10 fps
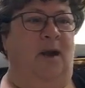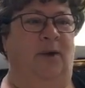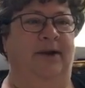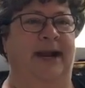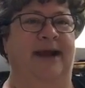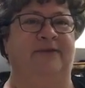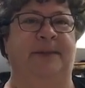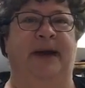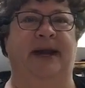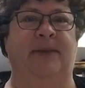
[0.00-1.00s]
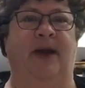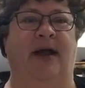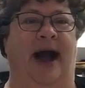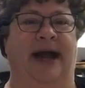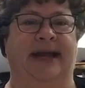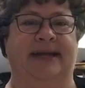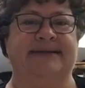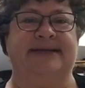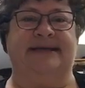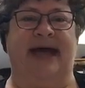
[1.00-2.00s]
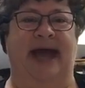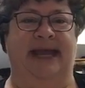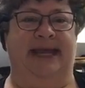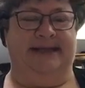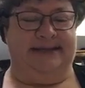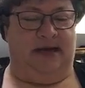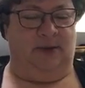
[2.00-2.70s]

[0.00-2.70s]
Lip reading: All right, everybody. Well, I guess that is a